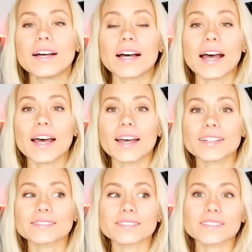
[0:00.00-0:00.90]

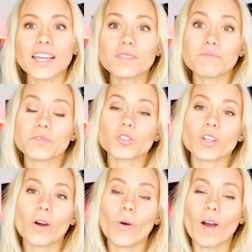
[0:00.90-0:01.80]
And yeah,
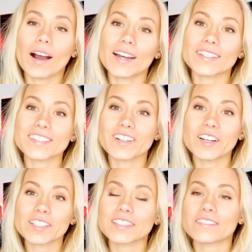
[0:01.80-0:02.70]
so I
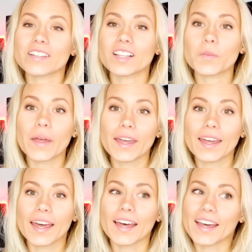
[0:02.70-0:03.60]
started developing,
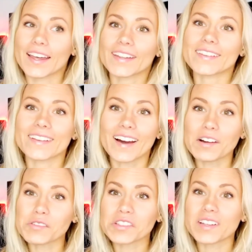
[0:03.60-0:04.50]
and
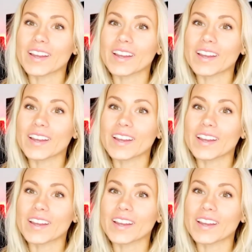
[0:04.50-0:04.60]
after